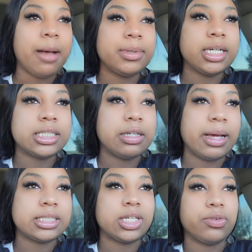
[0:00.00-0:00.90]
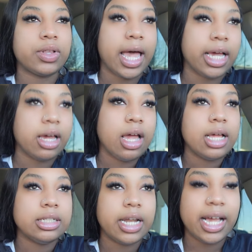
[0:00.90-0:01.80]
I'm thinking to myself, like,
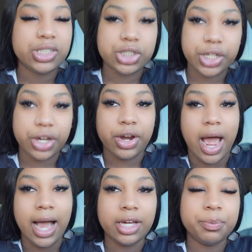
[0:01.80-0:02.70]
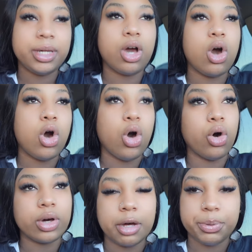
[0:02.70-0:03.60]
next year I could be a
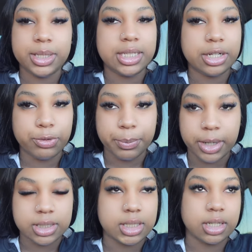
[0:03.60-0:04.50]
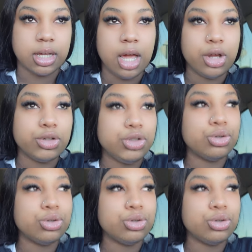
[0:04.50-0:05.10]
whole completely different person.